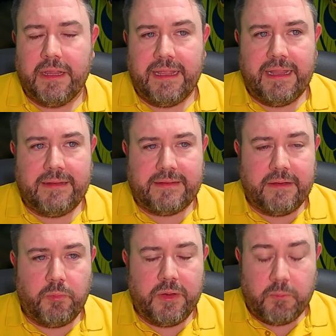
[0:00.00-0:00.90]

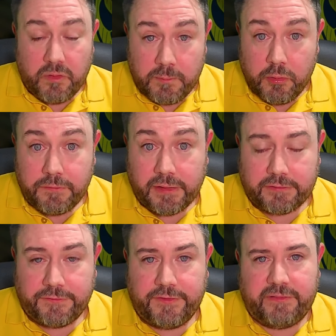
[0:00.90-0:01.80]
We've moved up
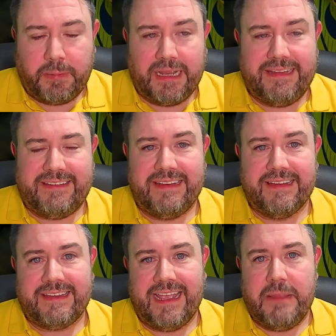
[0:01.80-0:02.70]
to fifth place in
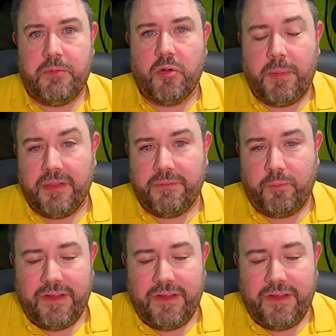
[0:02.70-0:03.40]
the table, but we